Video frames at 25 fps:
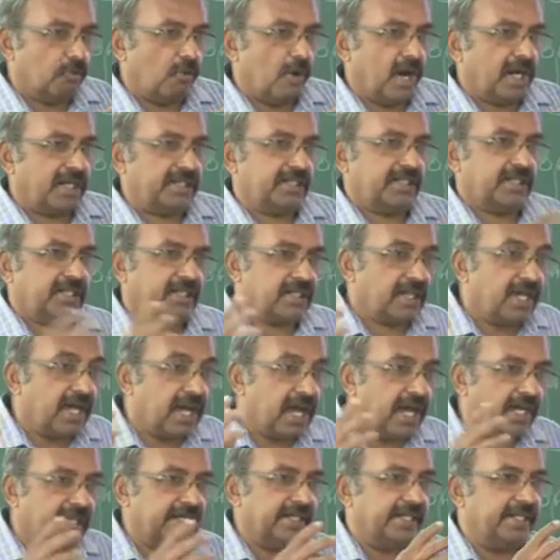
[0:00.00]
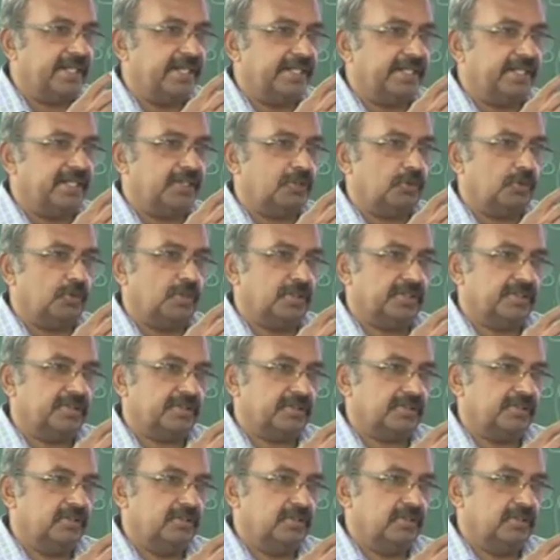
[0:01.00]
water aggregating
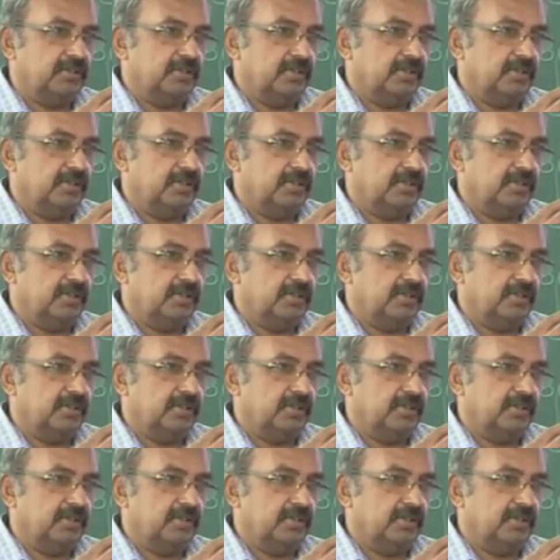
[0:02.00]
together.